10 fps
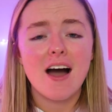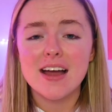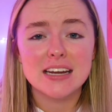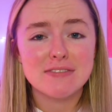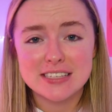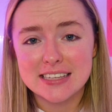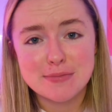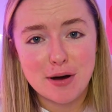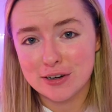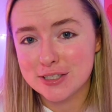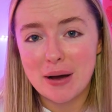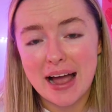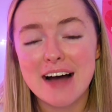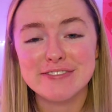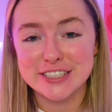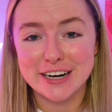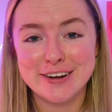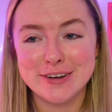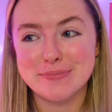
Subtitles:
I didn't even sit the mock, so I haven't a clue,